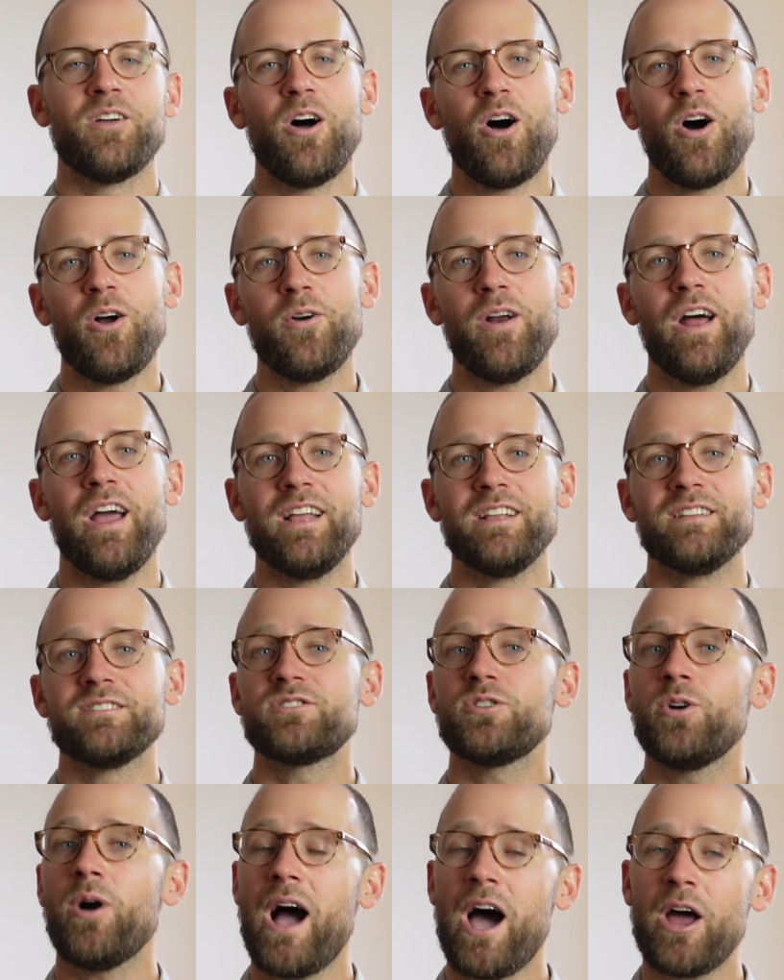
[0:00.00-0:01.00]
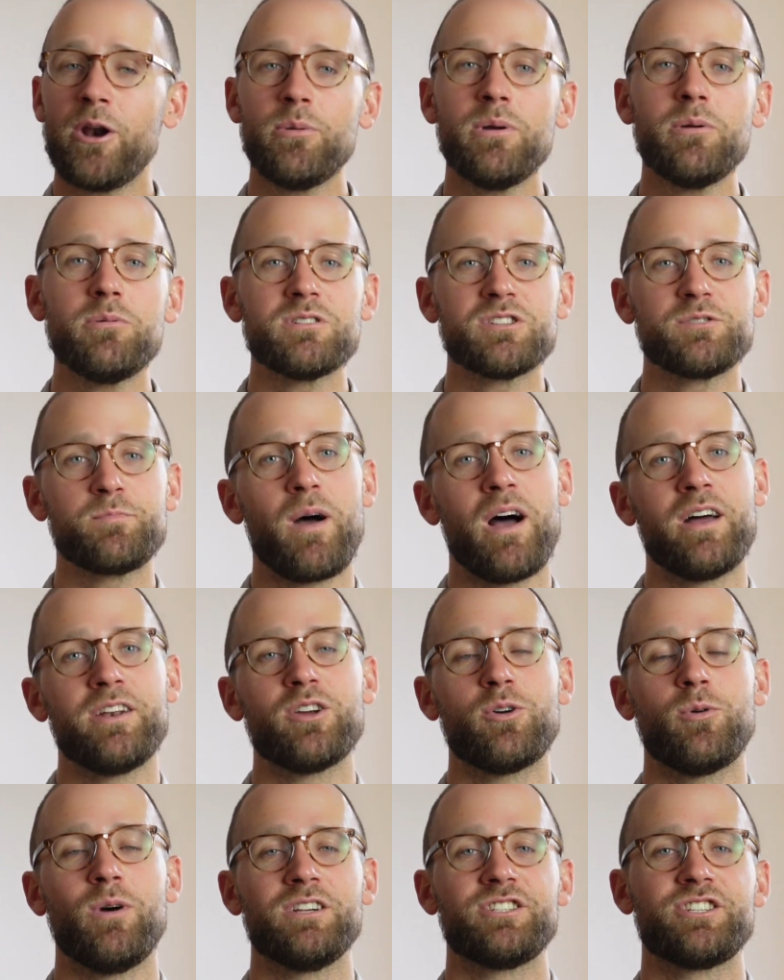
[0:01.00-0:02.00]
All right, so how do we respond
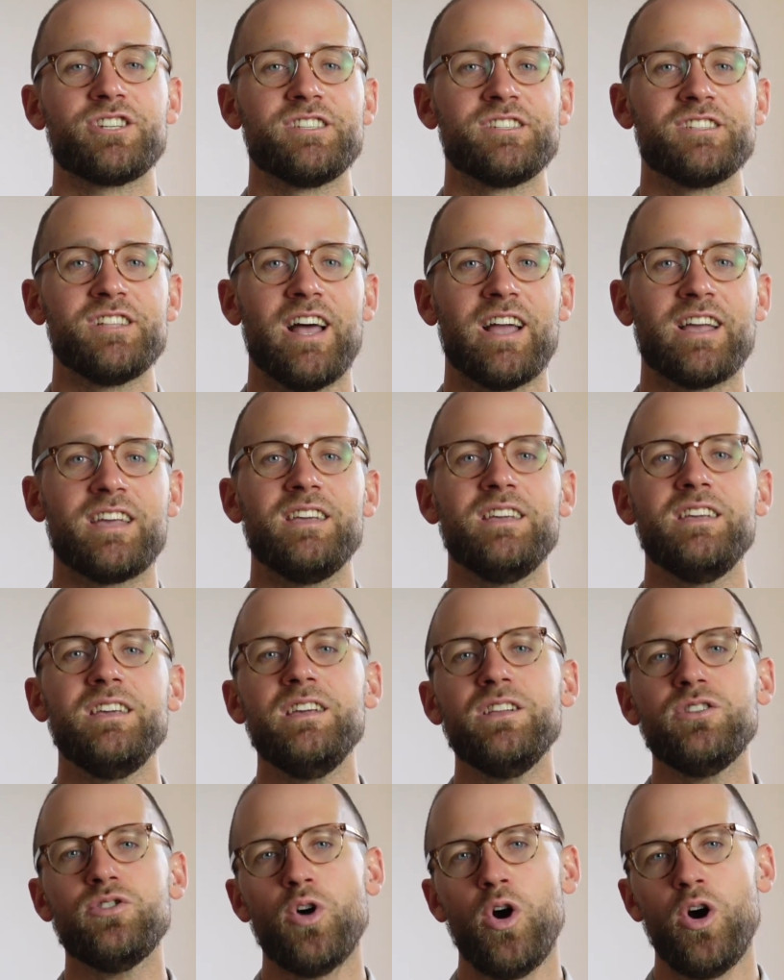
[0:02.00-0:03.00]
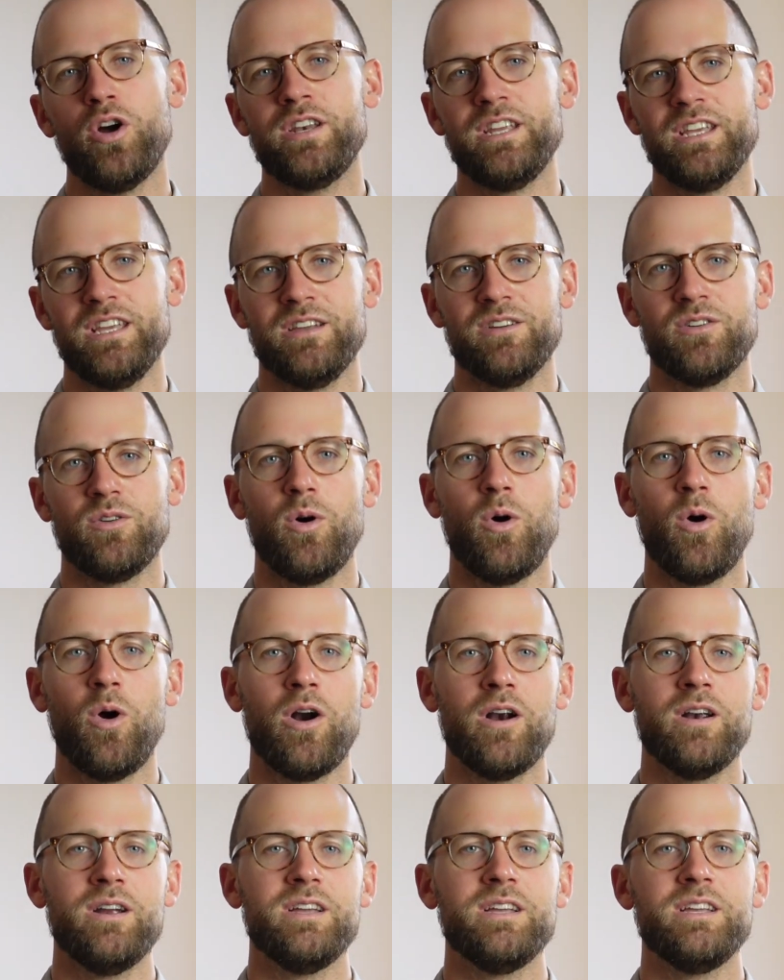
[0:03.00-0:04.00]
to questions like itodi
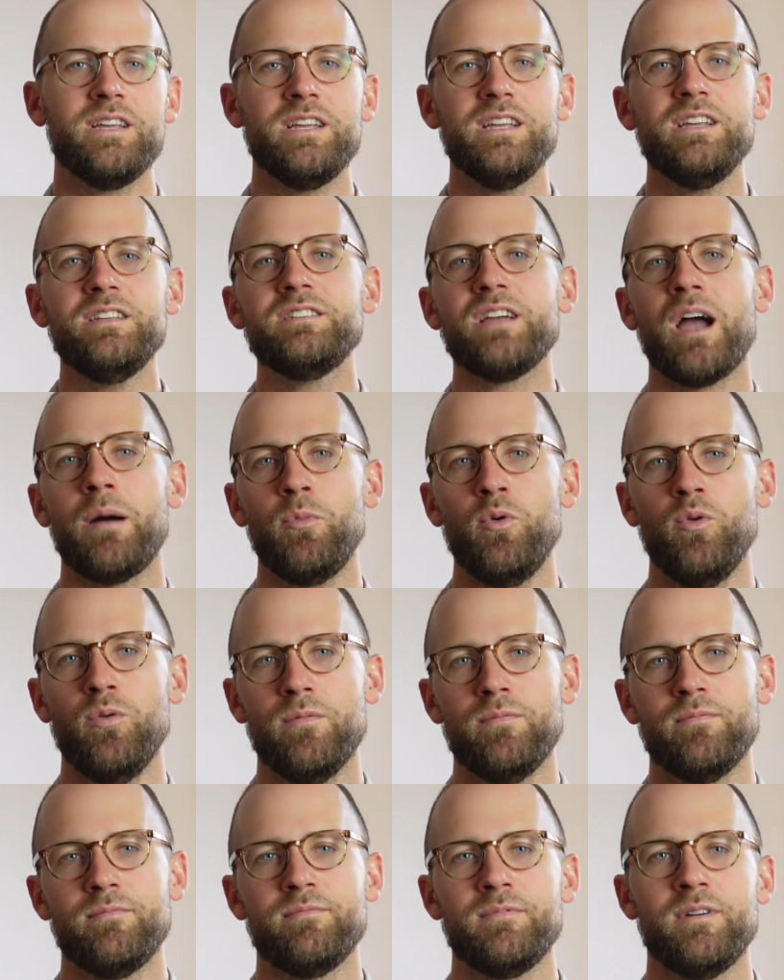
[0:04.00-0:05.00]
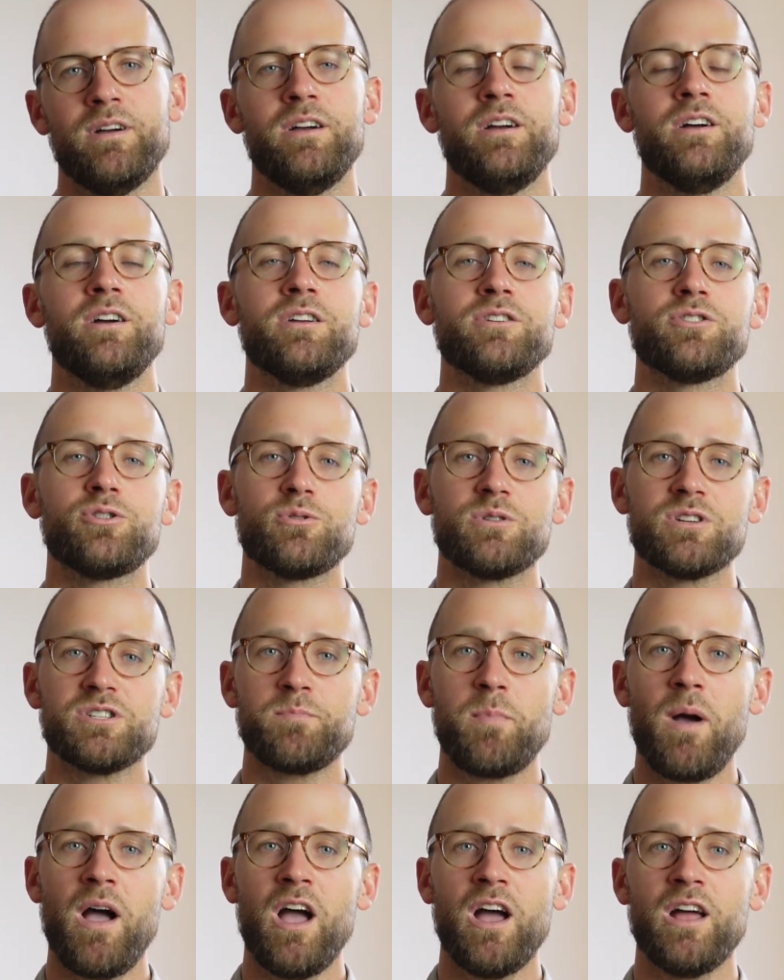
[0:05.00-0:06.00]
or ijamu? To
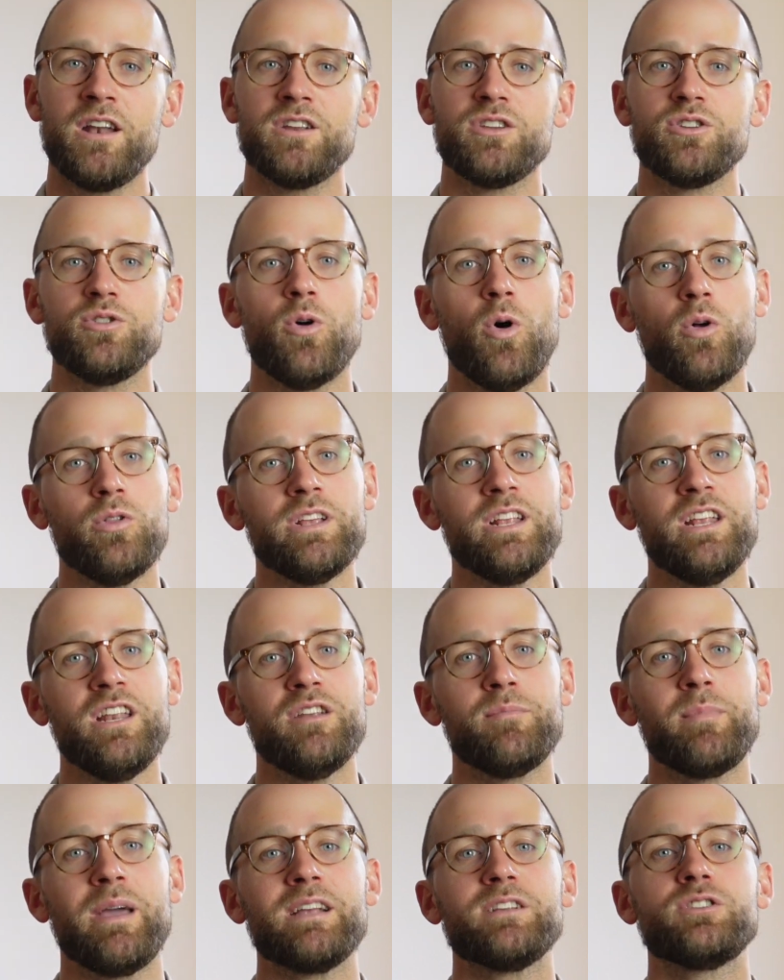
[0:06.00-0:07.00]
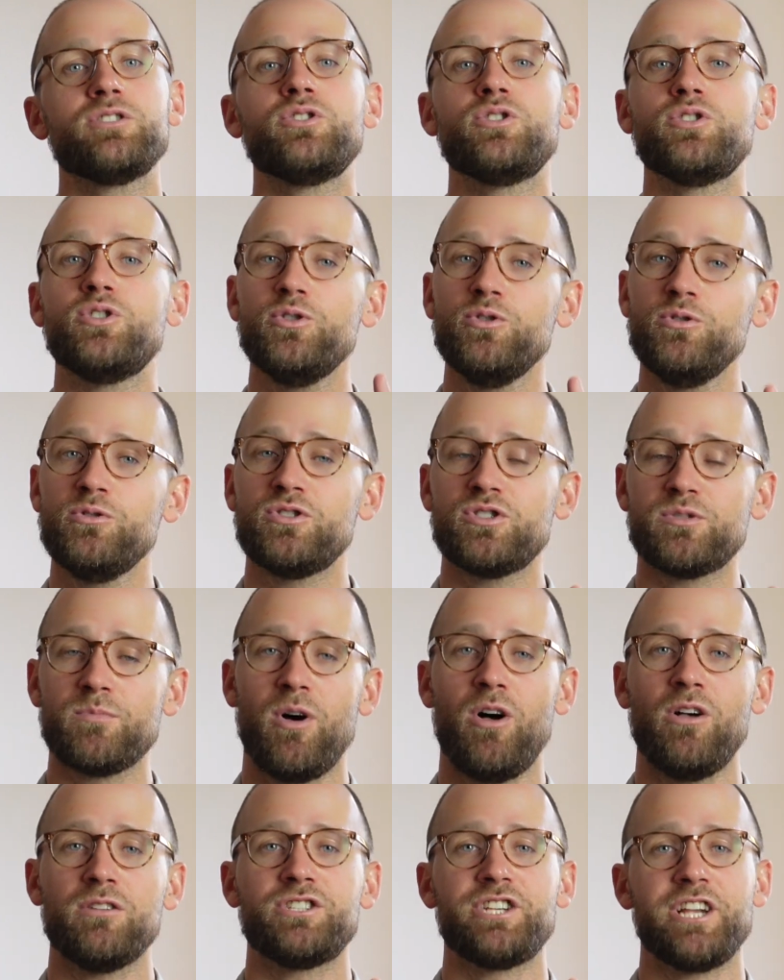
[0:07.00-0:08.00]
respond, you only need to make 2
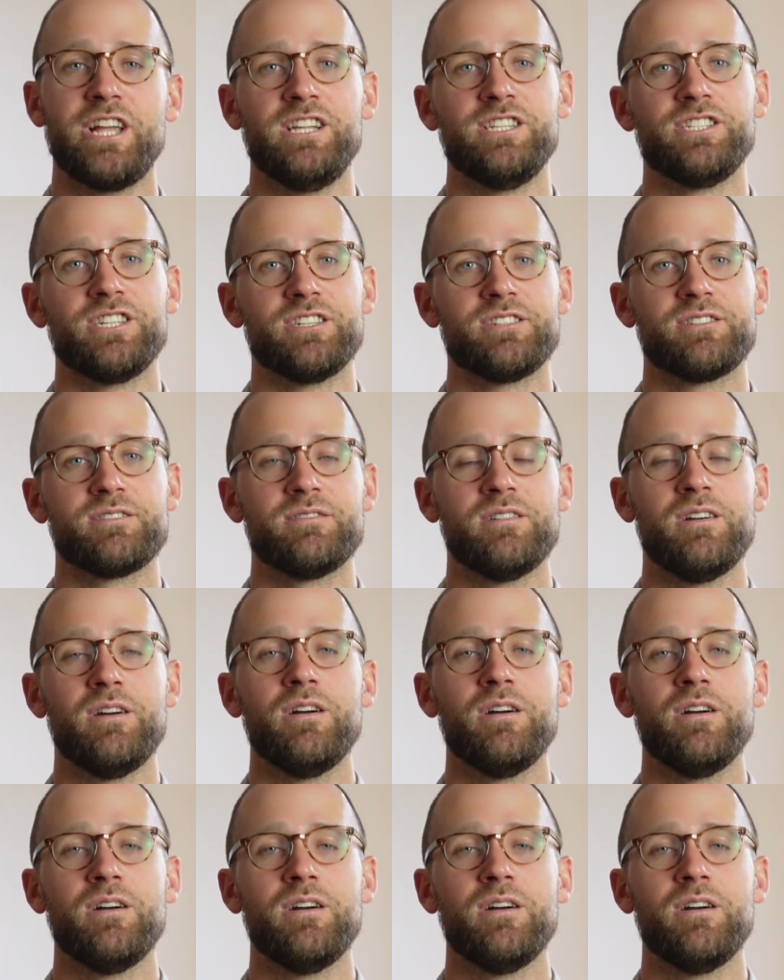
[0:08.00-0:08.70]
small changes.